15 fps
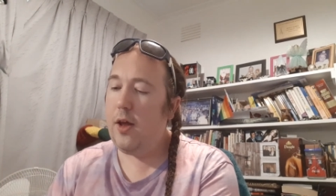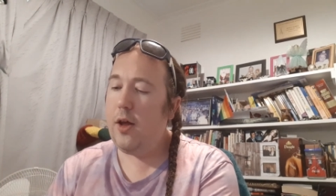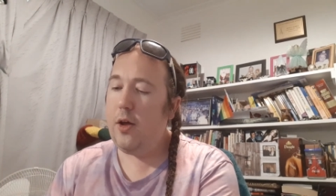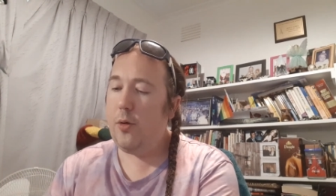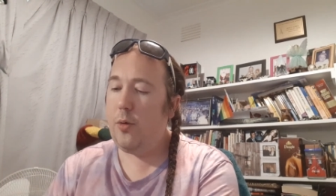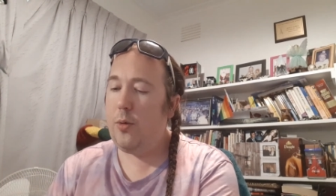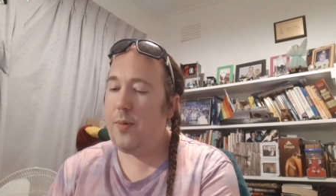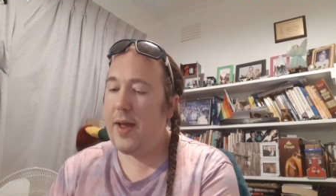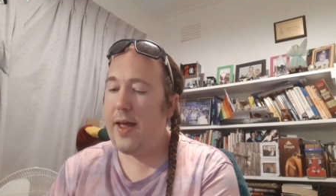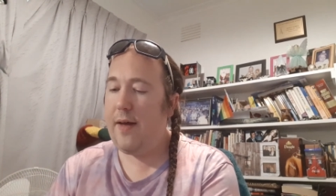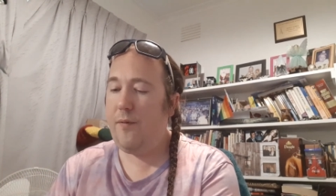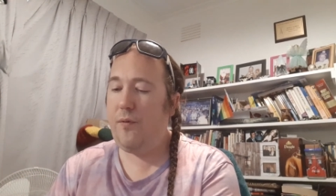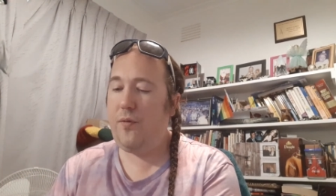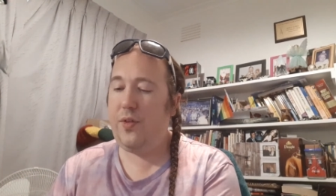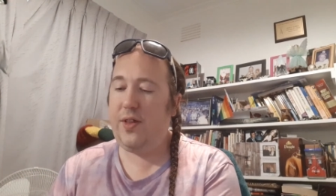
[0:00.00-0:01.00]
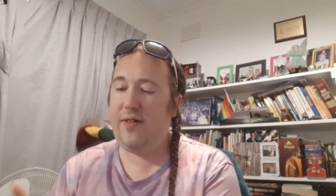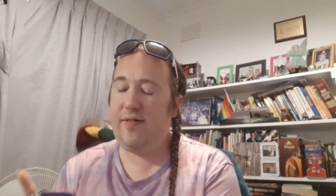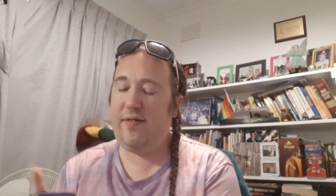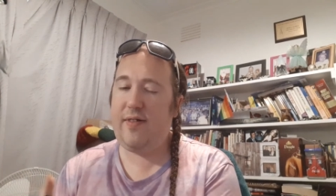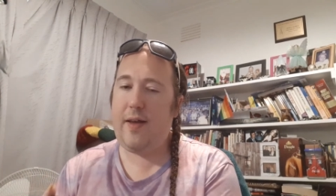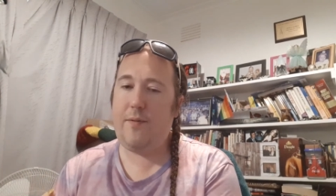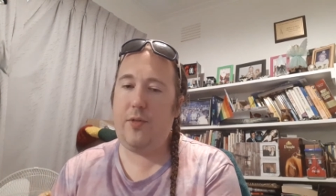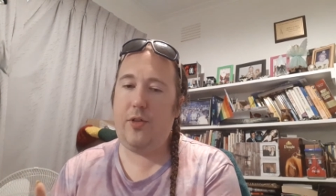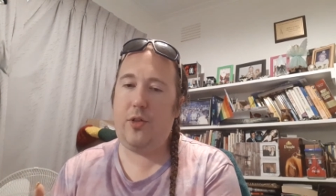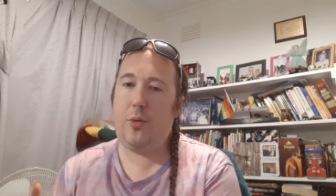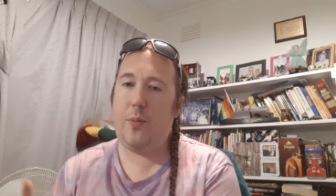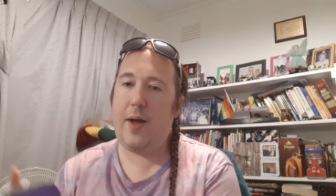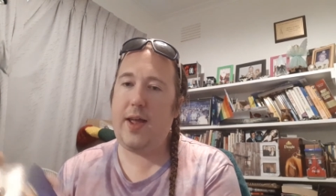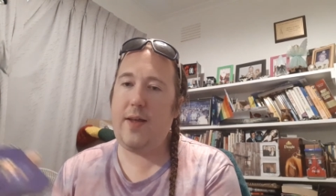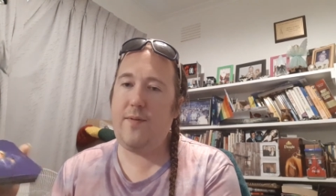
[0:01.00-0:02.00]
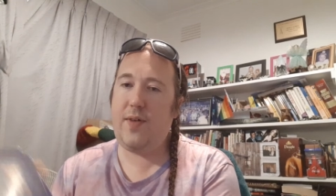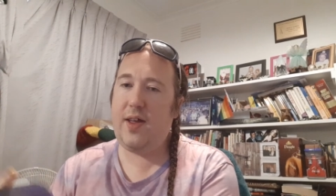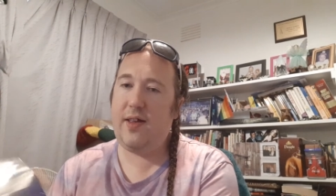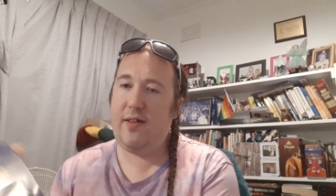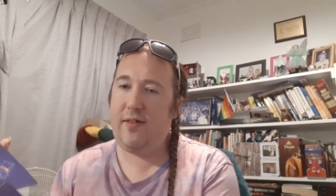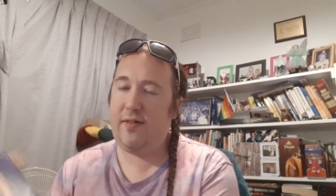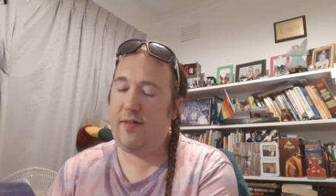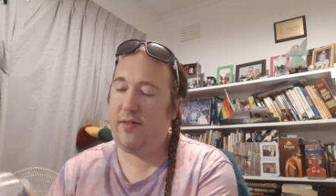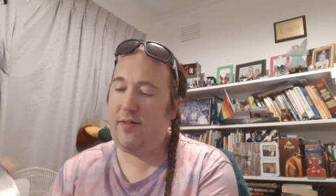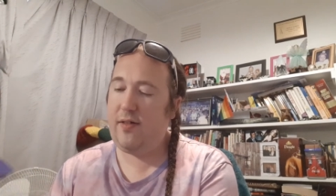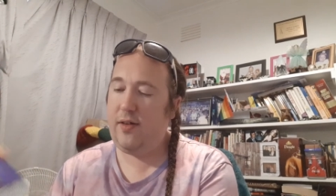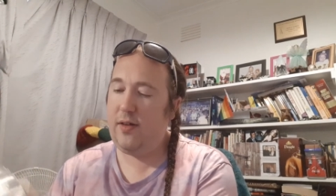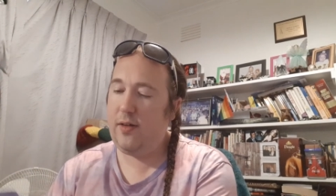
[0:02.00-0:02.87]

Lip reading: What do we have for the seventh waivers?